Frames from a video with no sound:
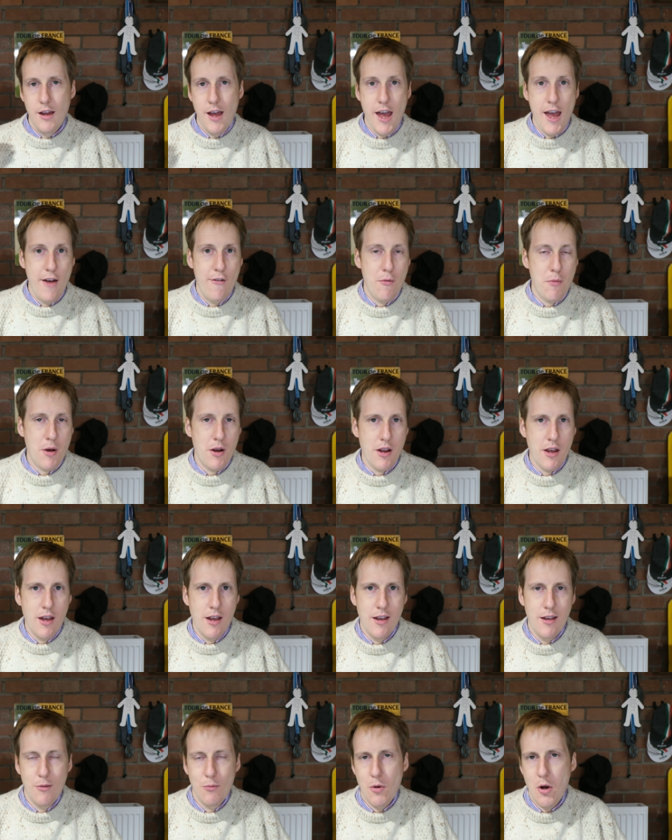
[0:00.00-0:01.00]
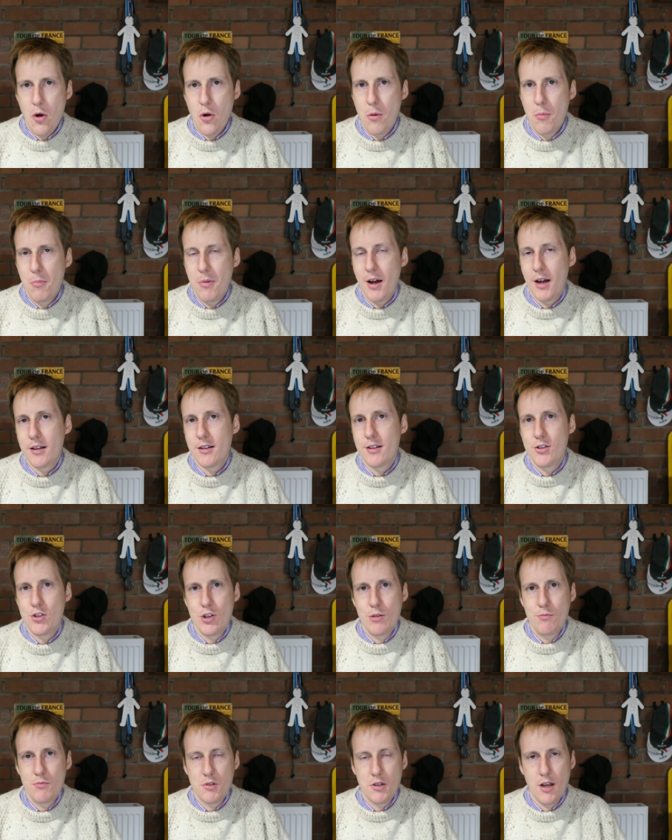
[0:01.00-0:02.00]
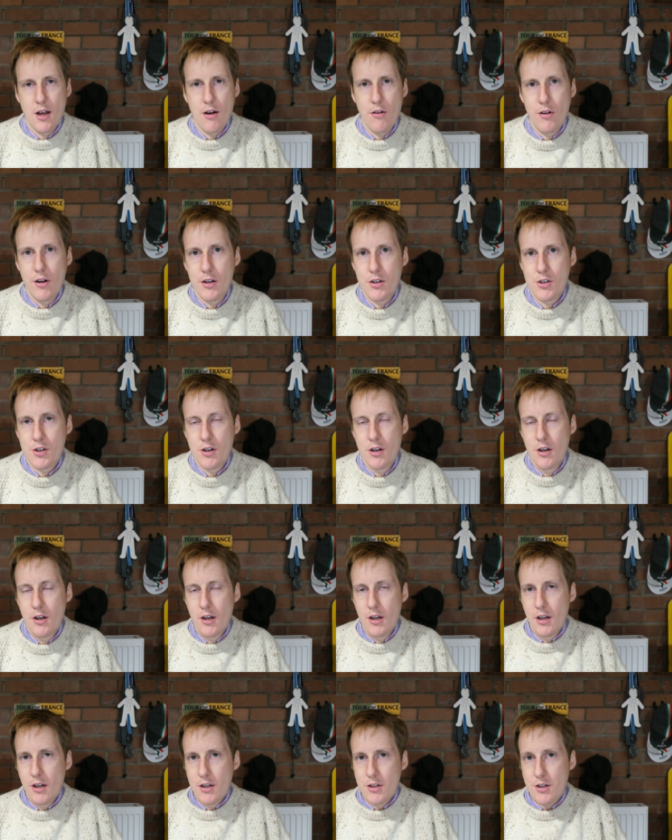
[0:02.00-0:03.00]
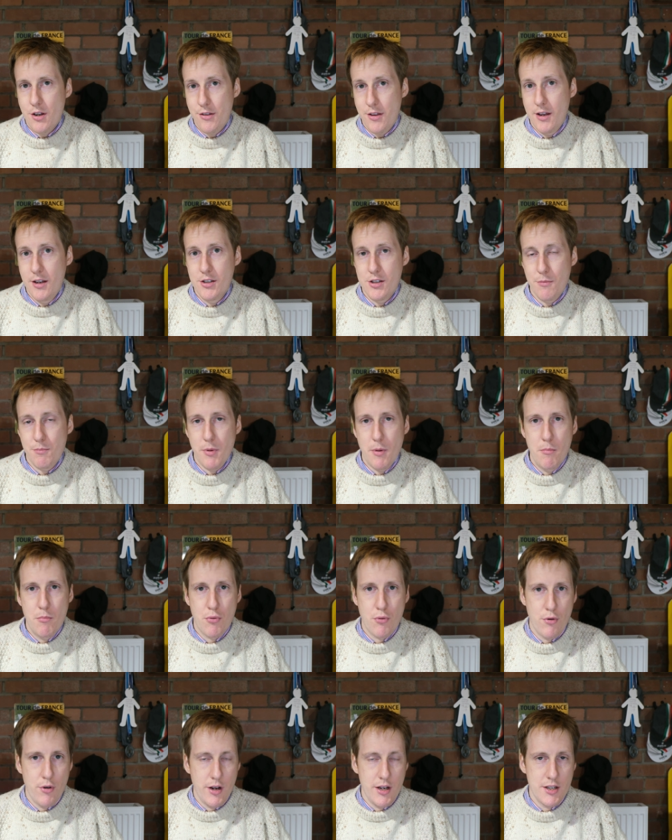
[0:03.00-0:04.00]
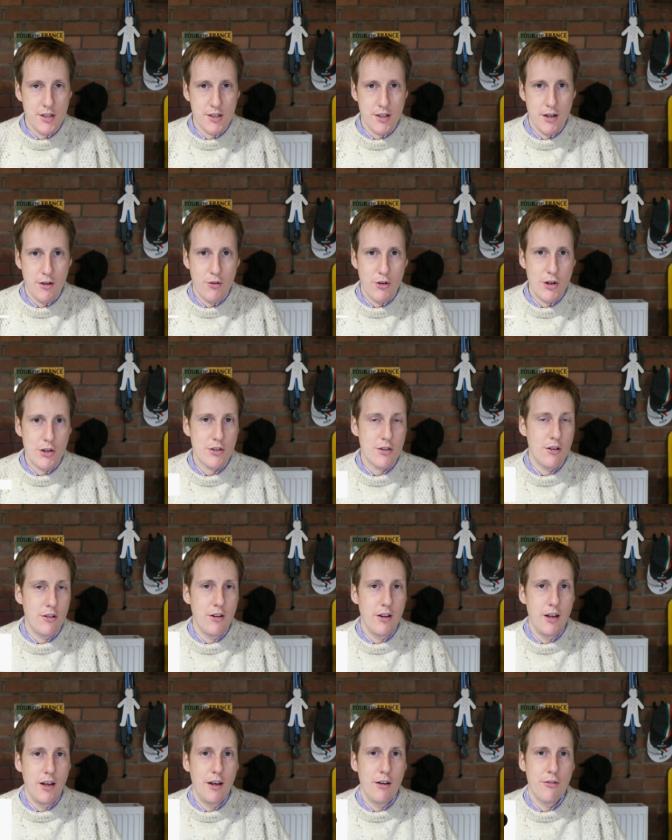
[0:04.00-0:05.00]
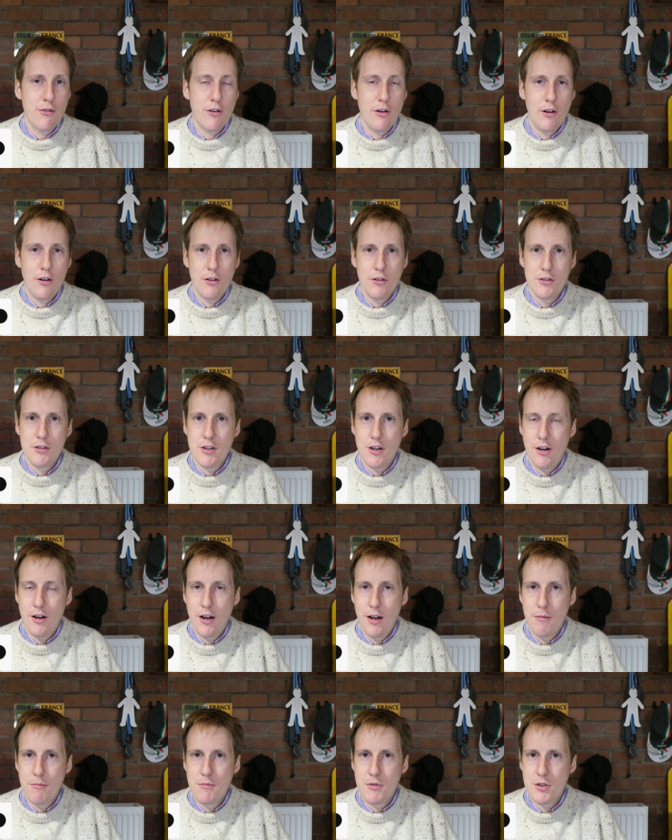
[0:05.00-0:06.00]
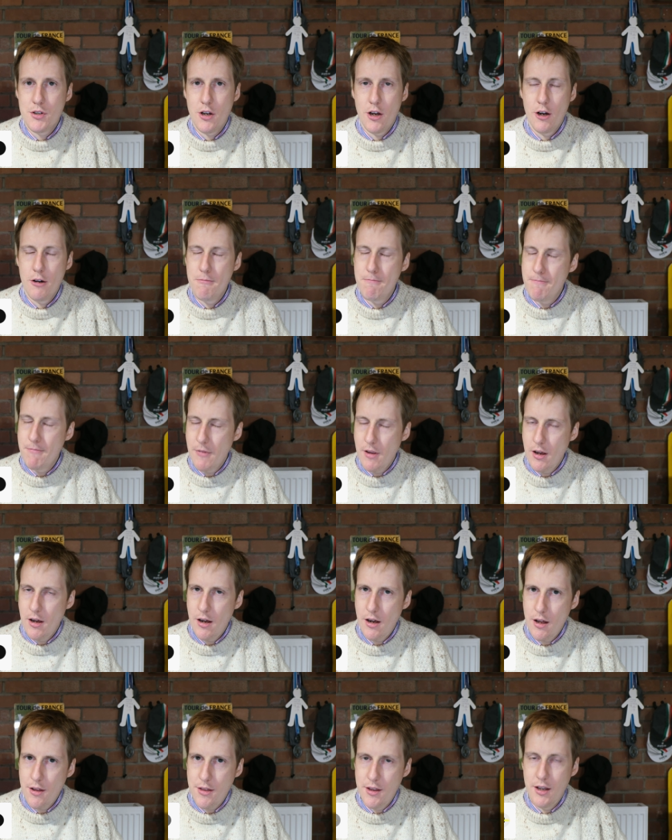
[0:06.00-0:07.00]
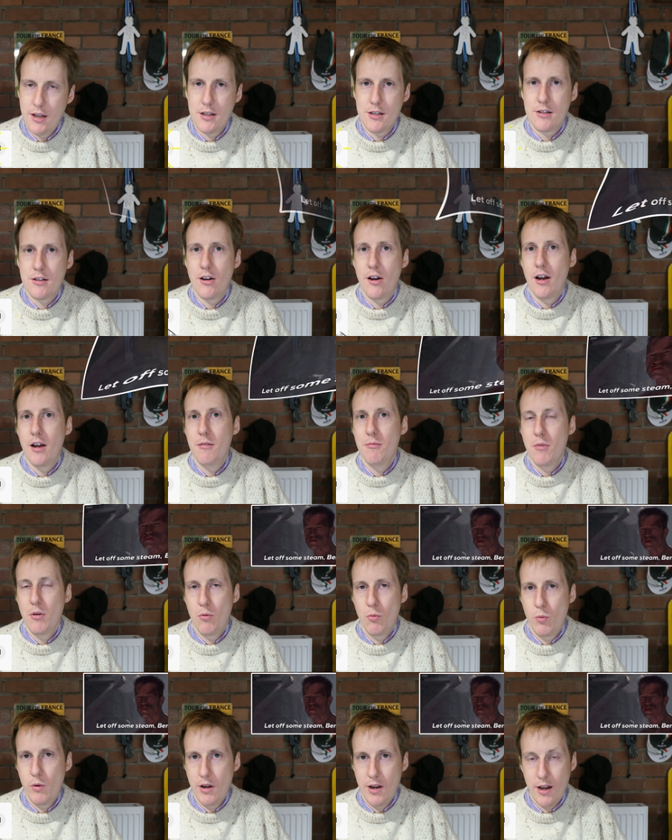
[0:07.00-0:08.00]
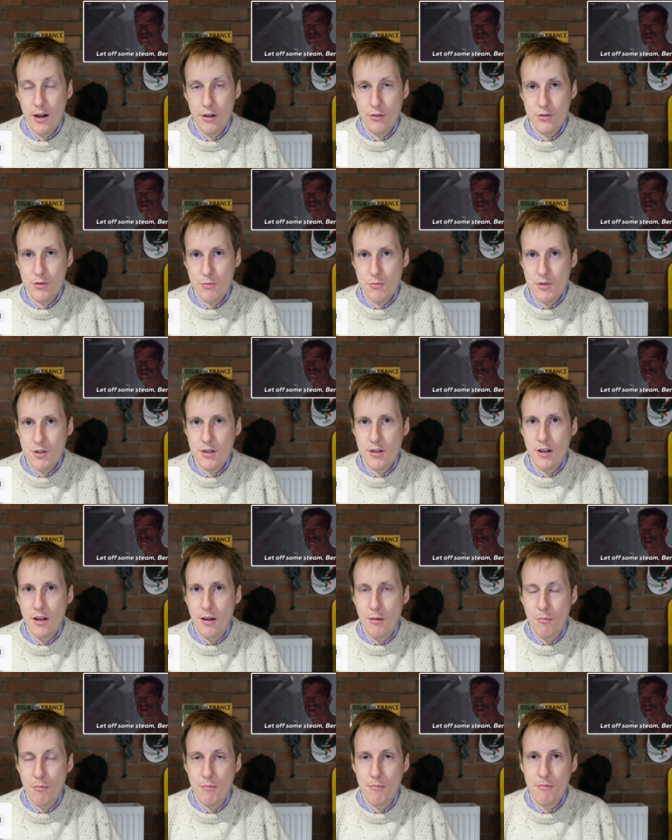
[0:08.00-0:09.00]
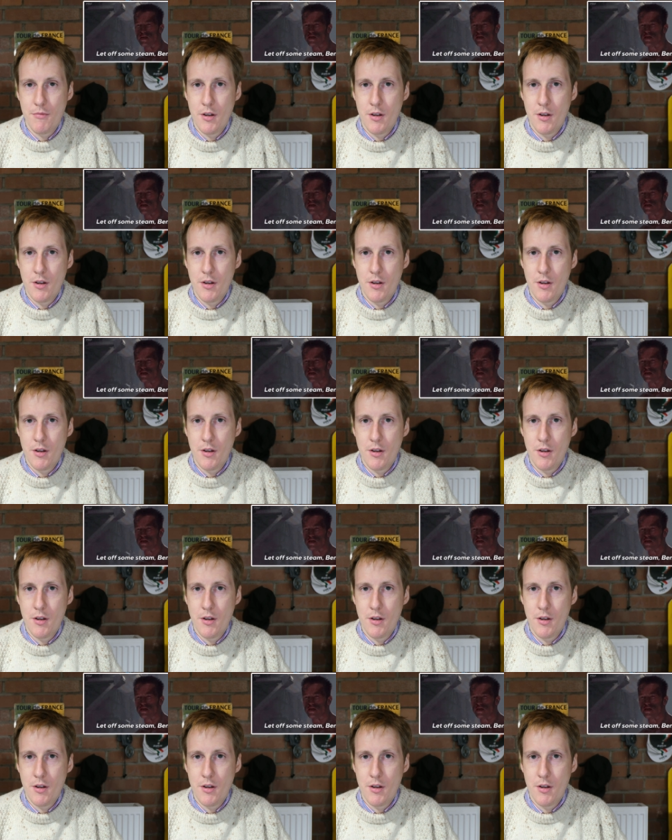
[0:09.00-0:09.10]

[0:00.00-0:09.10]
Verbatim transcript: Hey everybody, welcome back to Jim's Garage. So things have been pretty serious on here for a long time, so I think it's time we let off some steam.